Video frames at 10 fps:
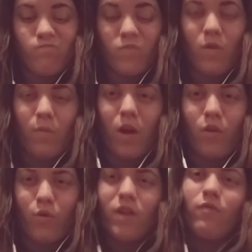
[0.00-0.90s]
I'm kind
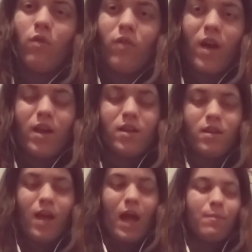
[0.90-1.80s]
of grateful that it
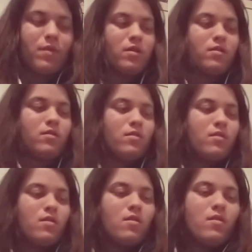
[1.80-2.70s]
didn't happen.
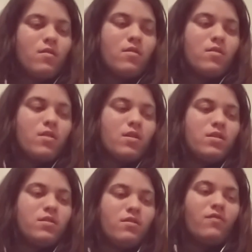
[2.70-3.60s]
It
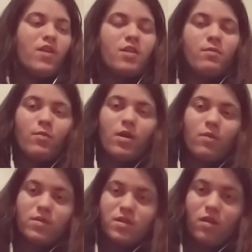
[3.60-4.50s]
didn't affect me when I
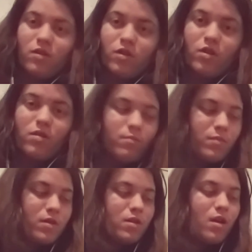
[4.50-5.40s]
was younger,
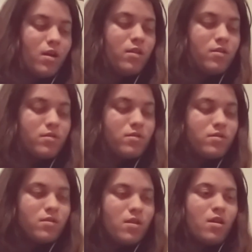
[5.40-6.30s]

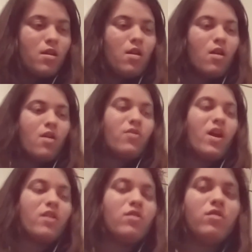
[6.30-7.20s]
because
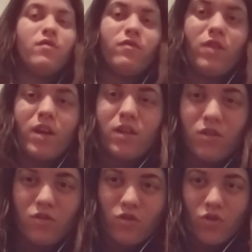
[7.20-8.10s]
that could have led
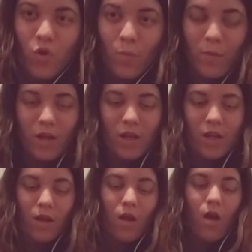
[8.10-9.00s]
to so many